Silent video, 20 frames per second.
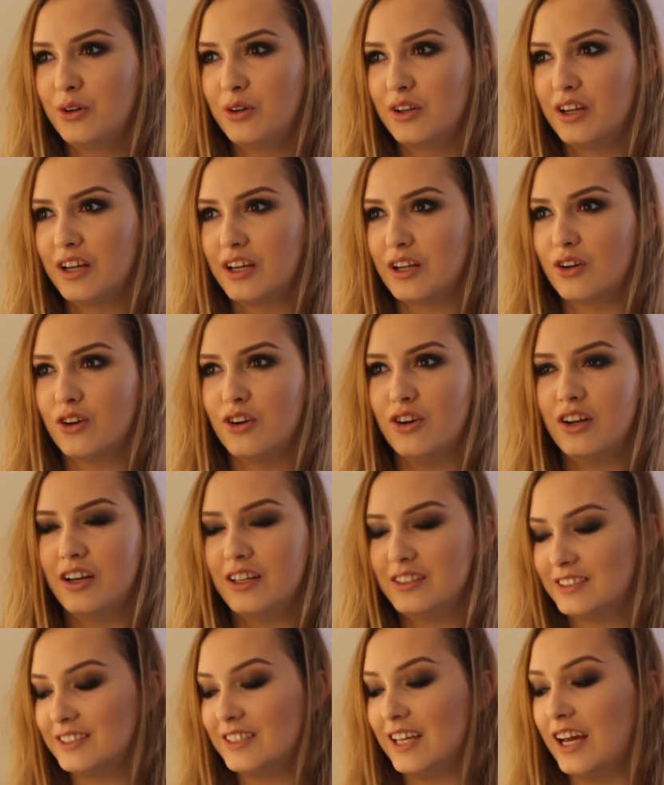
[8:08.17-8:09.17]
like
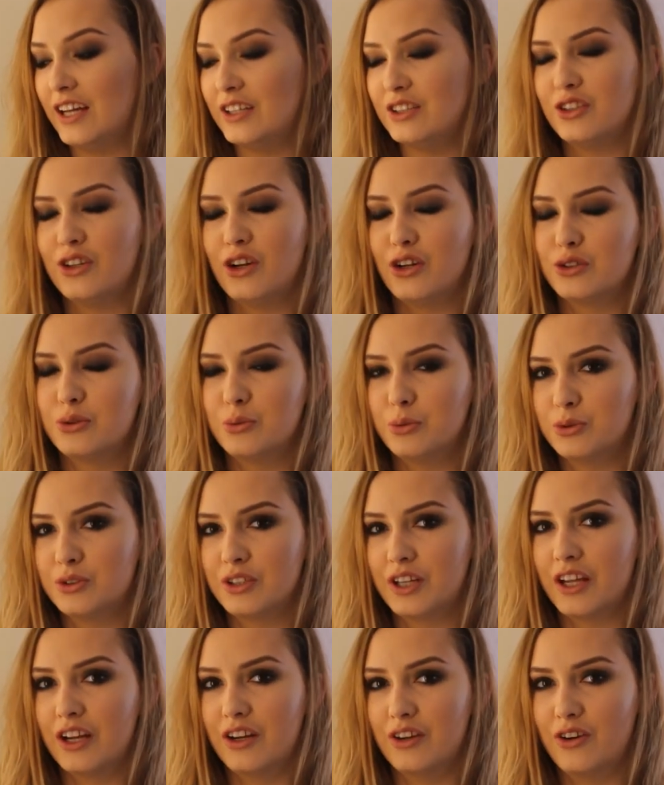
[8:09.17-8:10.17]
it says you're not supposed to
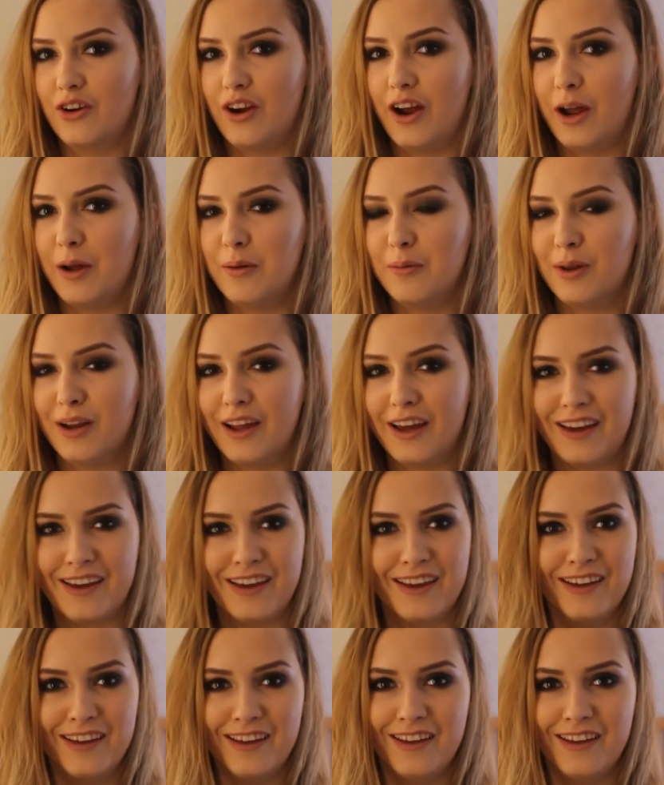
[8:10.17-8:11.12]
get it in your eye, but like